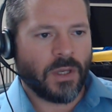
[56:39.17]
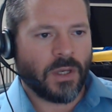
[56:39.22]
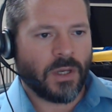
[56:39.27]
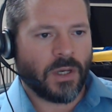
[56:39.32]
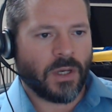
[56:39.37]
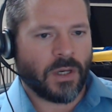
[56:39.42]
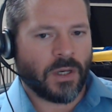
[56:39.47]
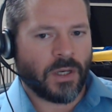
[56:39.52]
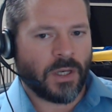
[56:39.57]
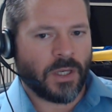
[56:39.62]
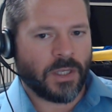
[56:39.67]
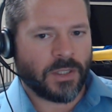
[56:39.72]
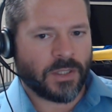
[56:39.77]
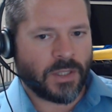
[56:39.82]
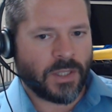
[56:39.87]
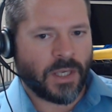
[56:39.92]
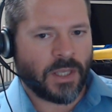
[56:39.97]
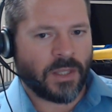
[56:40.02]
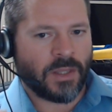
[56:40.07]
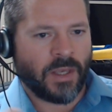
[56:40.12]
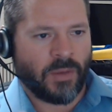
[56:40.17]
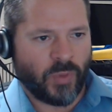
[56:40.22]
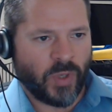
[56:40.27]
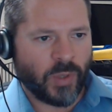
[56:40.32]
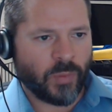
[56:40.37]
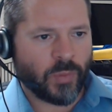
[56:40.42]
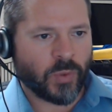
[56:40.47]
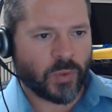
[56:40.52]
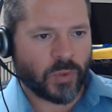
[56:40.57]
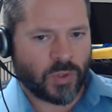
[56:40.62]
and to that
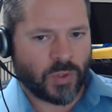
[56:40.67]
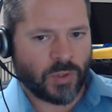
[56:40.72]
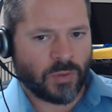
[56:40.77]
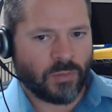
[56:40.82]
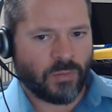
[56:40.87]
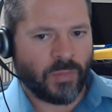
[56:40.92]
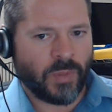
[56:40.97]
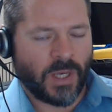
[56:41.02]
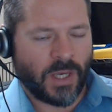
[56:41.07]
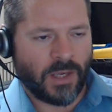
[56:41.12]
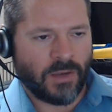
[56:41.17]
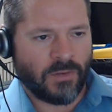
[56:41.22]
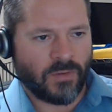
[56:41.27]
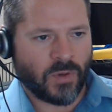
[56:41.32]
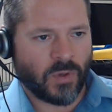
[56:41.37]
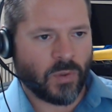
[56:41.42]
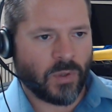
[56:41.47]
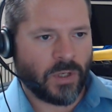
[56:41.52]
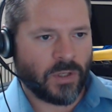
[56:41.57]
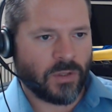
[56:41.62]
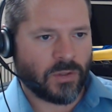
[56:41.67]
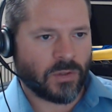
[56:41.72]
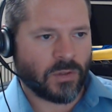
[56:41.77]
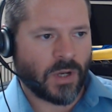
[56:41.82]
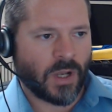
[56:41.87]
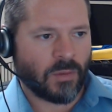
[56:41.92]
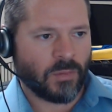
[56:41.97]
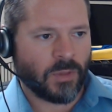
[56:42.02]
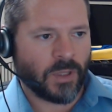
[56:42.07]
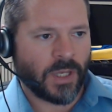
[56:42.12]
people should behave according to
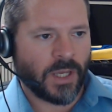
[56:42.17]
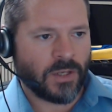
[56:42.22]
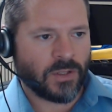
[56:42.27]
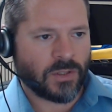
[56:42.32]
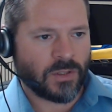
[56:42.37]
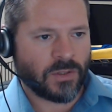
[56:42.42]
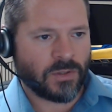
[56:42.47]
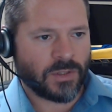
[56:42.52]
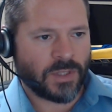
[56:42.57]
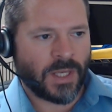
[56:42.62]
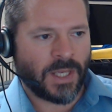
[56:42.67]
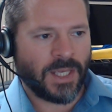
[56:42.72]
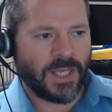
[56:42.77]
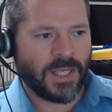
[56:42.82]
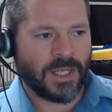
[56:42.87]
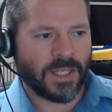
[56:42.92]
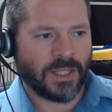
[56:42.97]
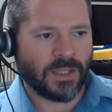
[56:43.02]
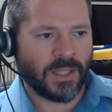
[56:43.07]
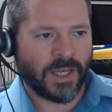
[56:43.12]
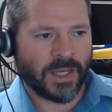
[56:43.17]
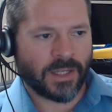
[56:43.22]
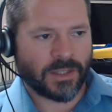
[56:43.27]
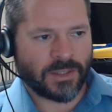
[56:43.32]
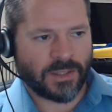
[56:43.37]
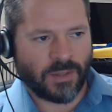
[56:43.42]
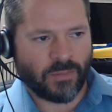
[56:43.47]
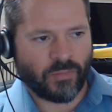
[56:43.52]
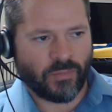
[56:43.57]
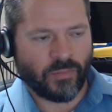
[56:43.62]
their obligations, that he
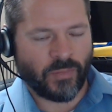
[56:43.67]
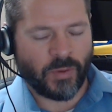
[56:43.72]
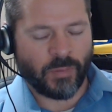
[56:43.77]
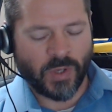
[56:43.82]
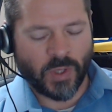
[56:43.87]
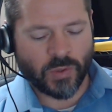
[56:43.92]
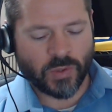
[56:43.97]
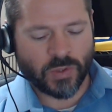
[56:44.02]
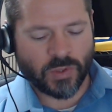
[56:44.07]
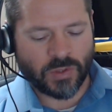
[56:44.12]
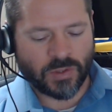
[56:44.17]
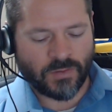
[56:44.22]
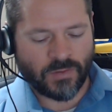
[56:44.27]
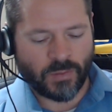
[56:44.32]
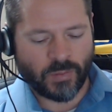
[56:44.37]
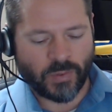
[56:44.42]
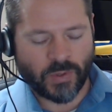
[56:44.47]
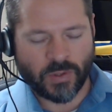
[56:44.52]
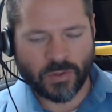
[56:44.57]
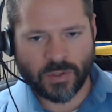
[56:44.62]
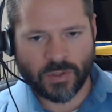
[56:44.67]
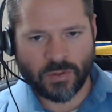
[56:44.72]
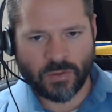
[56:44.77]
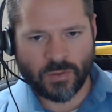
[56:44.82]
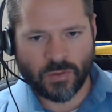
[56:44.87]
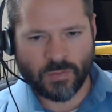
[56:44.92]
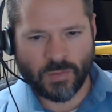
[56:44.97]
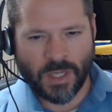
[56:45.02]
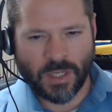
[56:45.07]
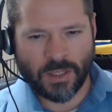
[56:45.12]
neglects the emotions of the person
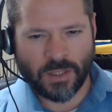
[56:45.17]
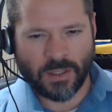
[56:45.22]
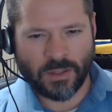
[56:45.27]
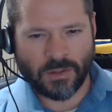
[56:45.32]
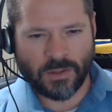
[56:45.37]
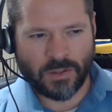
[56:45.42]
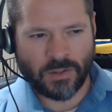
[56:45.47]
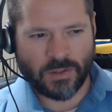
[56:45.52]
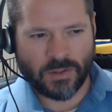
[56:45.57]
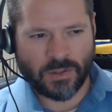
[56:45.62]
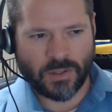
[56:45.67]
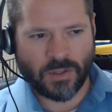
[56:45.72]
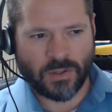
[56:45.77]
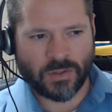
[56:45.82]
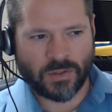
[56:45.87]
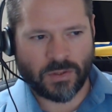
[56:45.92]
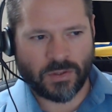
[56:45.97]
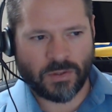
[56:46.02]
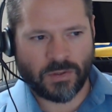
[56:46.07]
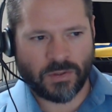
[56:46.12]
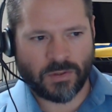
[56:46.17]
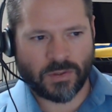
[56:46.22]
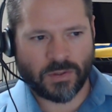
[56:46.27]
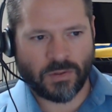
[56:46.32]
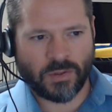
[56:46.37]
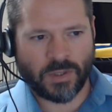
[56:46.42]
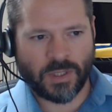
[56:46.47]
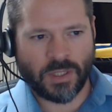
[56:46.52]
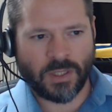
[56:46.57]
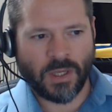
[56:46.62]
who's making the decision. And
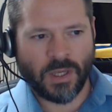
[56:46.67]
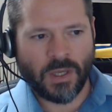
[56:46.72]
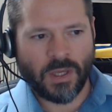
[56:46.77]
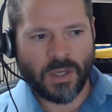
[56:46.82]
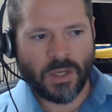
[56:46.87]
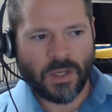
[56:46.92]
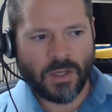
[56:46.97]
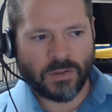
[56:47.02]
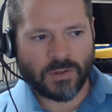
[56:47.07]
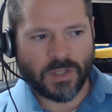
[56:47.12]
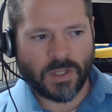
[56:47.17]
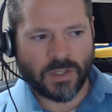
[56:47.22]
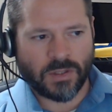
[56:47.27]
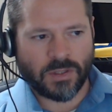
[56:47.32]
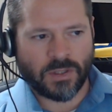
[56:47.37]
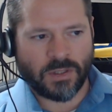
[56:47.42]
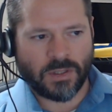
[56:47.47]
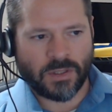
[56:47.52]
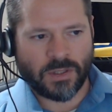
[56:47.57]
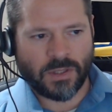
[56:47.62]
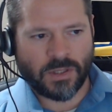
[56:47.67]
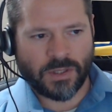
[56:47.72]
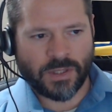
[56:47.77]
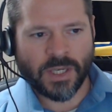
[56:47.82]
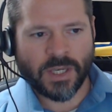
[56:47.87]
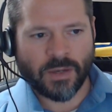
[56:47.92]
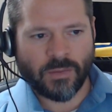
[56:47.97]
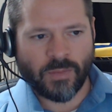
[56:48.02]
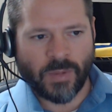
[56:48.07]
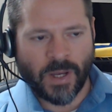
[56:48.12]
so he doesn't
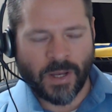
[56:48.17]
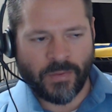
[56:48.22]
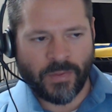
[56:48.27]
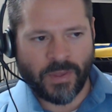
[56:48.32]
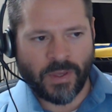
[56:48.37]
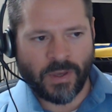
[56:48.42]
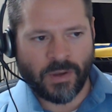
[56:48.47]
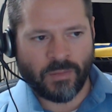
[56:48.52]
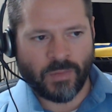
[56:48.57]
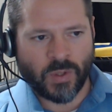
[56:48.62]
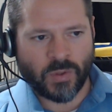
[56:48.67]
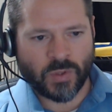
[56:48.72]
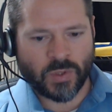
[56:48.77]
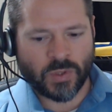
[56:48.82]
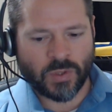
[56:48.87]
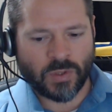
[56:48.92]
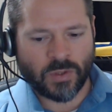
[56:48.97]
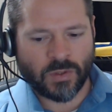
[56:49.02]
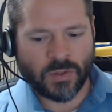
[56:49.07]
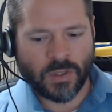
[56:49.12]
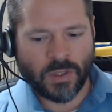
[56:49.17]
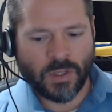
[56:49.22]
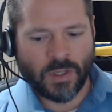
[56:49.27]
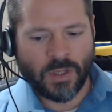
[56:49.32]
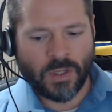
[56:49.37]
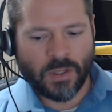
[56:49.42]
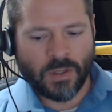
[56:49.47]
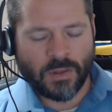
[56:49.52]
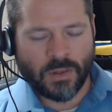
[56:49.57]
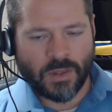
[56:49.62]
think about the emotion
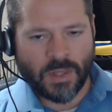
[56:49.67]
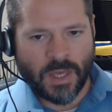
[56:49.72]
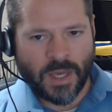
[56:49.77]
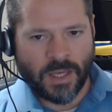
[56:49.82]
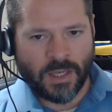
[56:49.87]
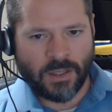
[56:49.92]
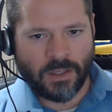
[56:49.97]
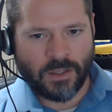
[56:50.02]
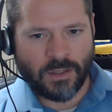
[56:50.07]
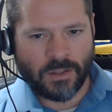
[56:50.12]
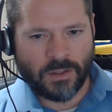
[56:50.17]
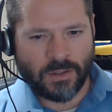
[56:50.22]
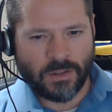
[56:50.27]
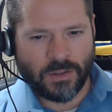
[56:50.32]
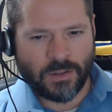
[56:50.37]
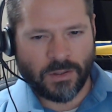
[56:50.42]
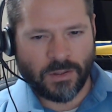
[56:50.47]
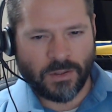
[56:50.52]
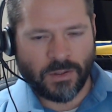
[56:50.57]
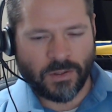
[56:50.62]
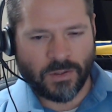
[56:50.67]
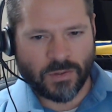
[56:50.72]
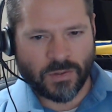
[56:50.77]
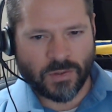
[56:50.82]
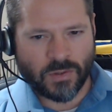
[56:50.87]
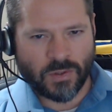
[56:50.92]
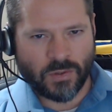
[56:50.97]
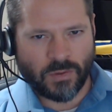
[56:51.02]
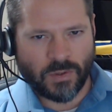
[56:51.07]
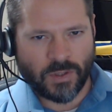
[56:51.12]
that is
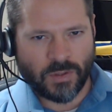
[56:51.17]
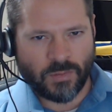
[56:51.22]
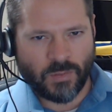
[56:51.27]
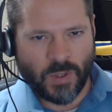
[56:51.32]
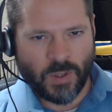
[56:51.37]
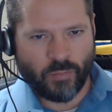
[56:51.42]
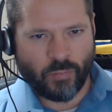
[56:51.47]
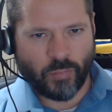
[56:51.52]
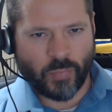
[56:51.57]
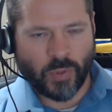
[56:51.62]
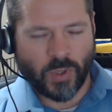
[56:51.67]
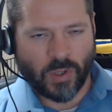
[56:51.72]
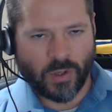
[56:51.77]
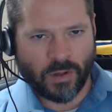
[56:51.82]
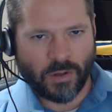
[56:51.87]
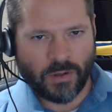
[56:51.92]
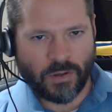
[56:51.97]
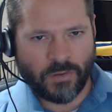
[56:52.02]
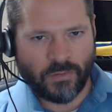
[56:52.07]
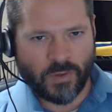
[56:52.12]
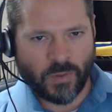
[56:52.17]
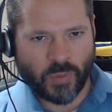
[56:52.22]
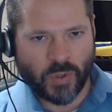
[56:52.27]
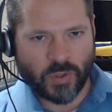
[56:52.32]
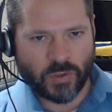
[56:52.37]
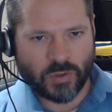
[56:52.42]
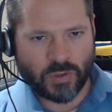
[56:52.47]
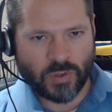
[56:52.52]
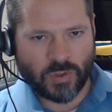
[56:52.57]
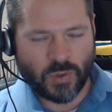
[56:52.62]
going to be part of the
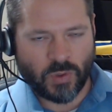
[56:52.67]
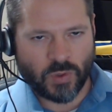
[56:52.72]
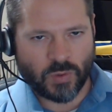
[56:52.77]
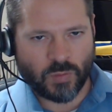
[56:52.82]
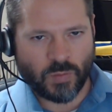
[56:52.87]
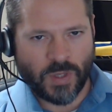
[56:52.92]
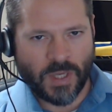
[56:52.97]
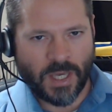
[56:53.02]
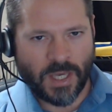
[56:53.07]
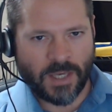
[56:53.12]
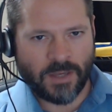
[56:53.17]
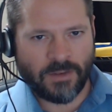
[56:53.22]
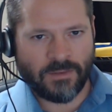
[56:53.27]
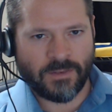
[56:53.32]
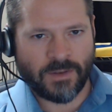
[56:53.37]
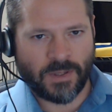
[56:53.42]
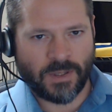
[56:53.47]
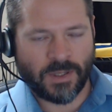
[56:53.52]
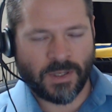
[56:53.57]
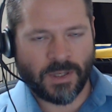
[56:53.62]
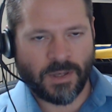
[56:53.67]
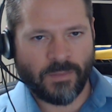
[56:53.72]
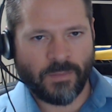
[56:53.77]
person who's behaving.